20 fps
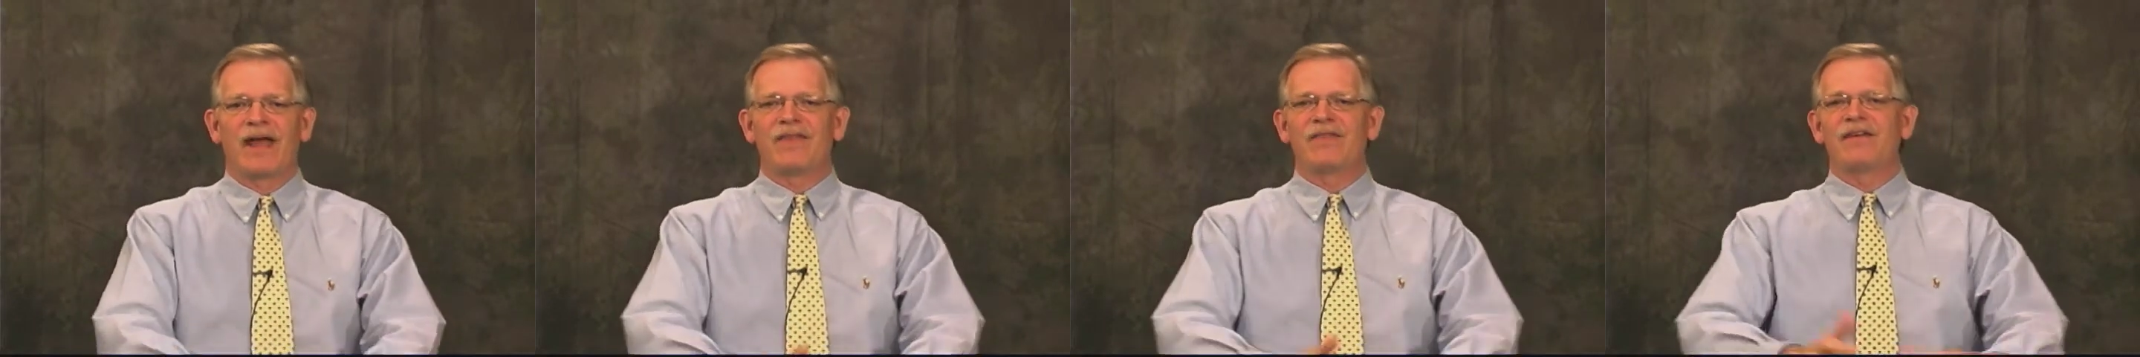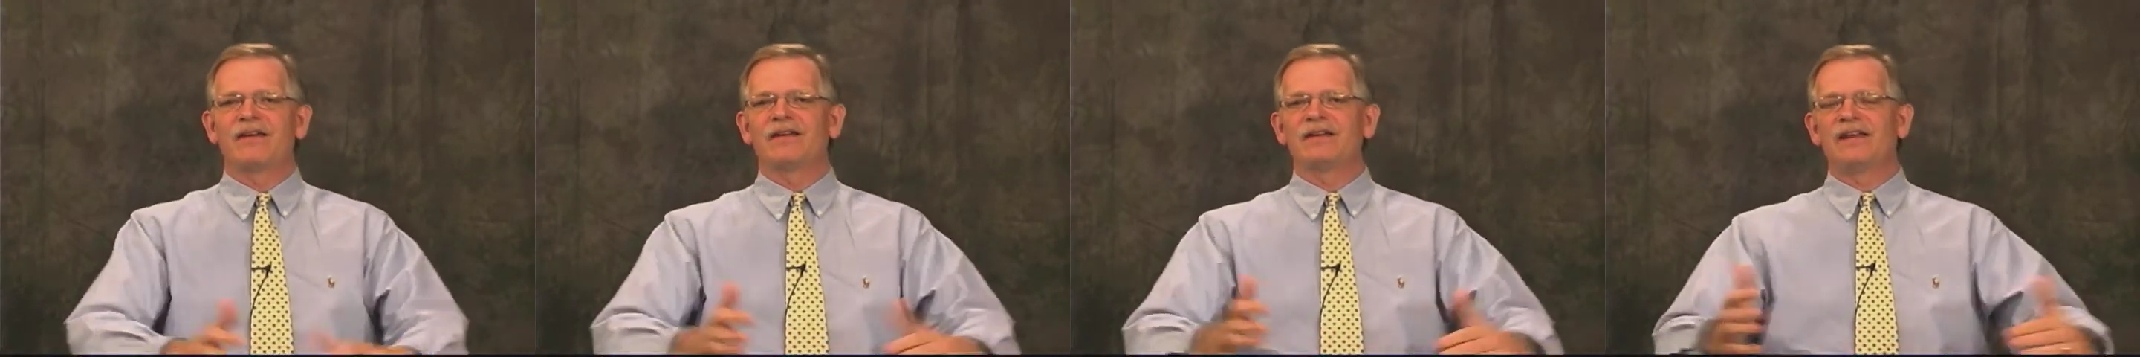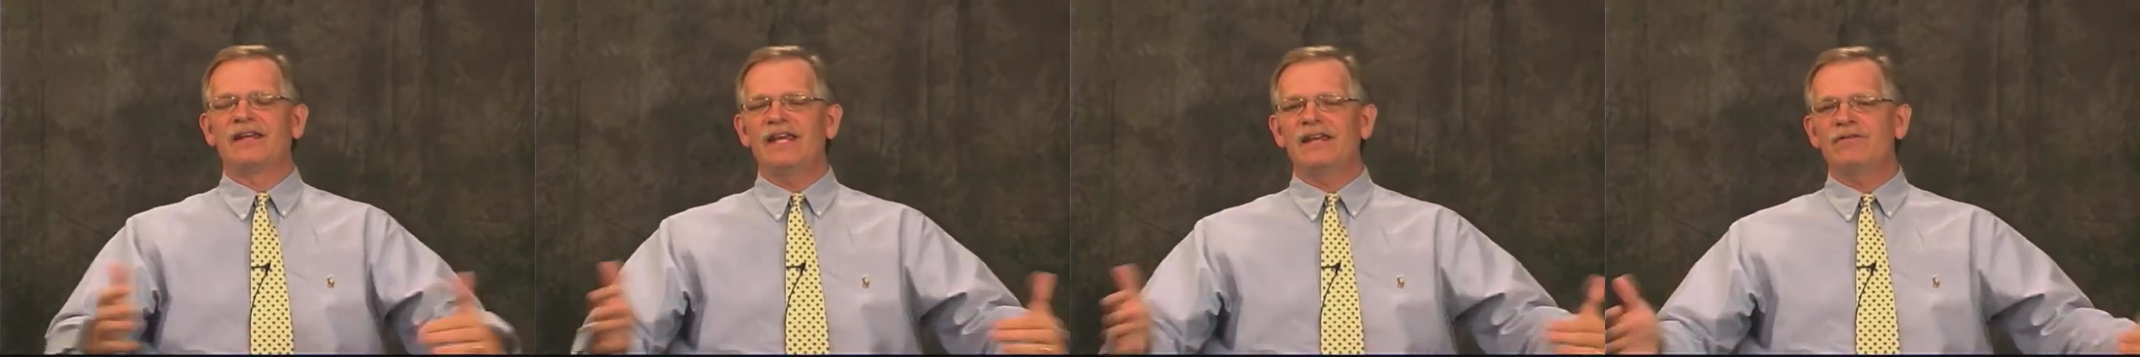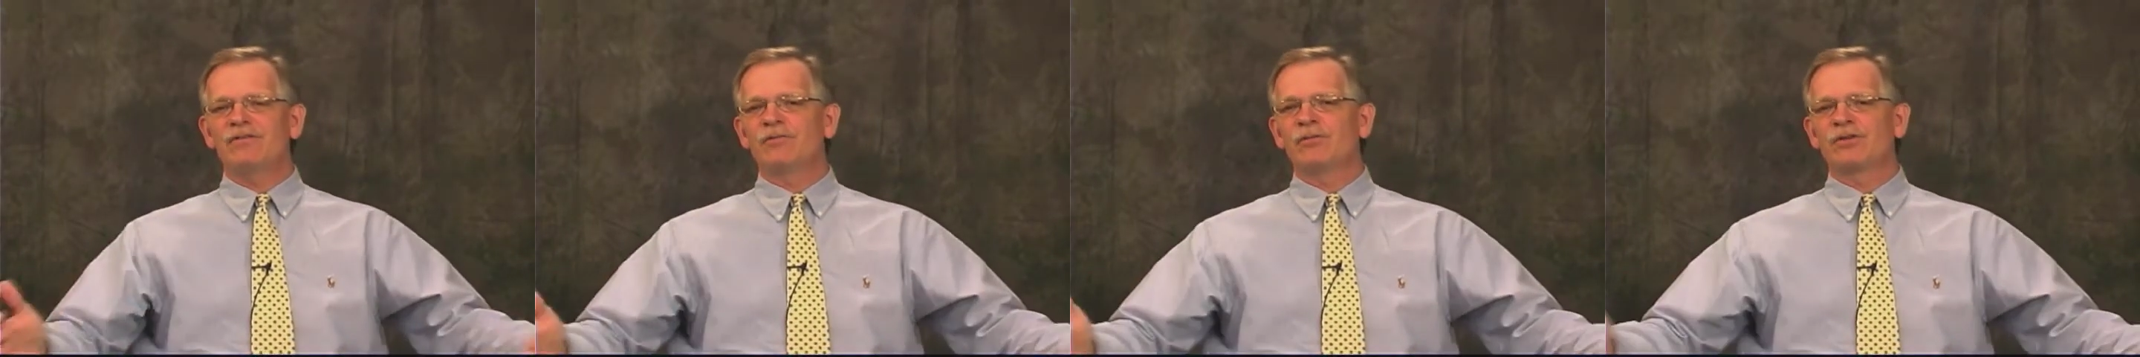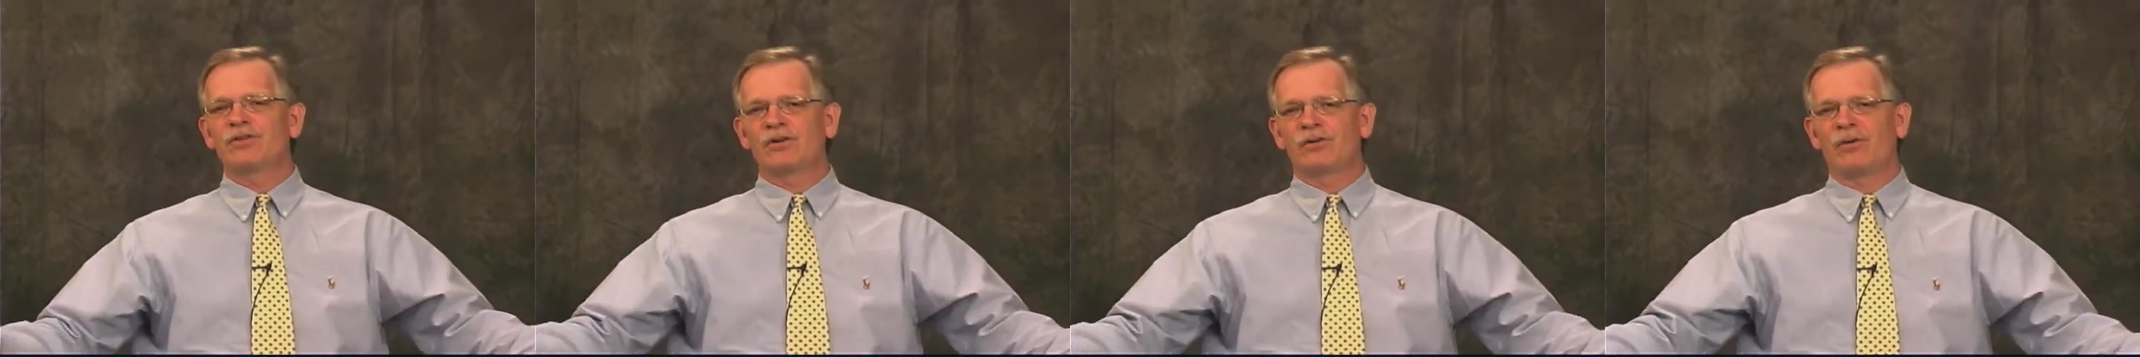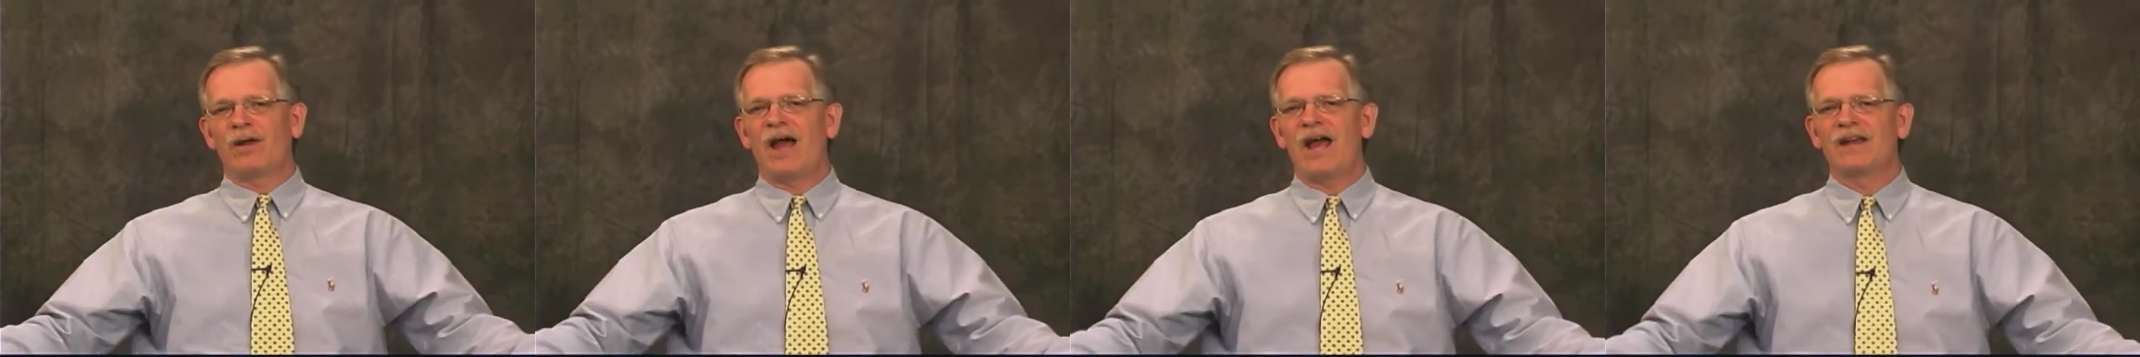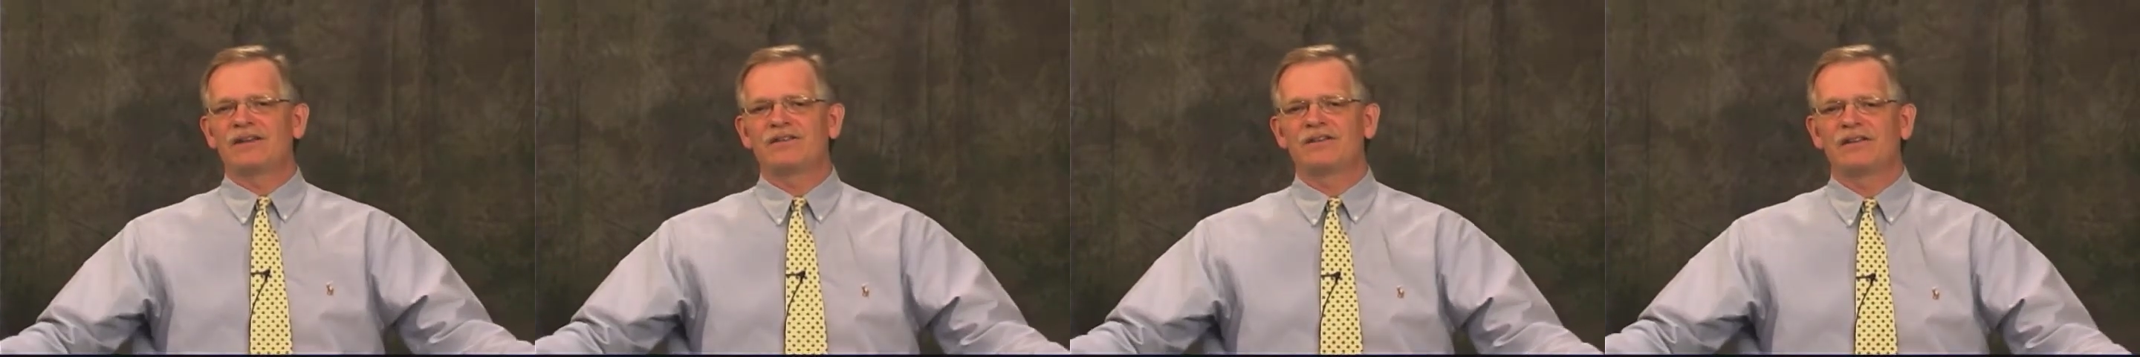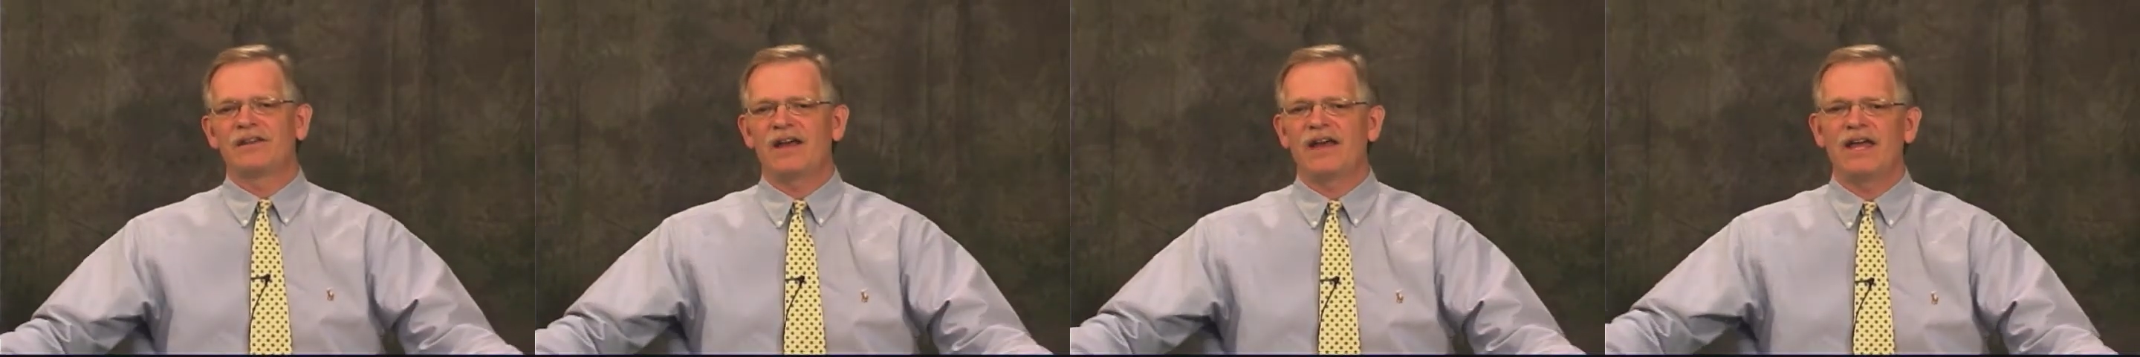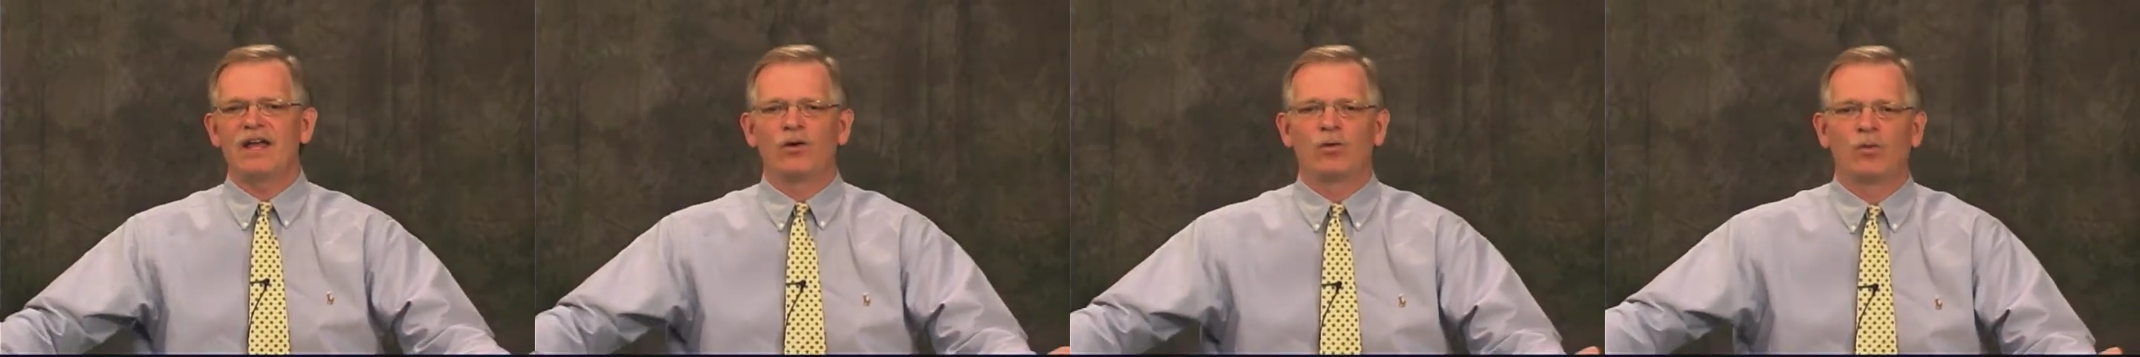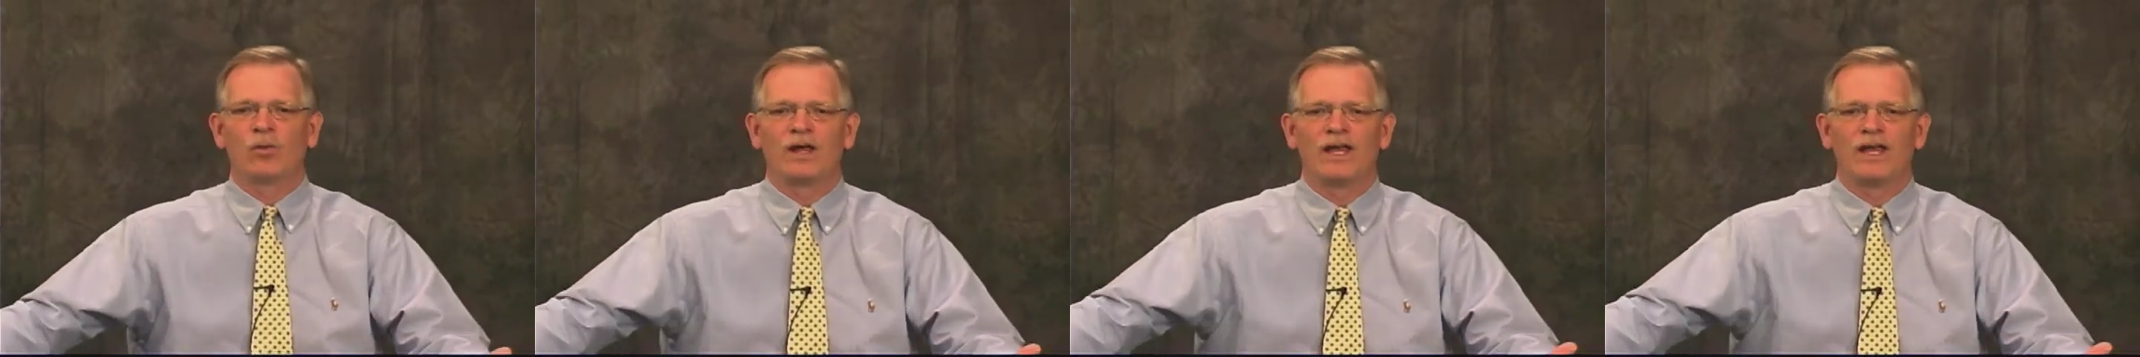and then even with Iraq today,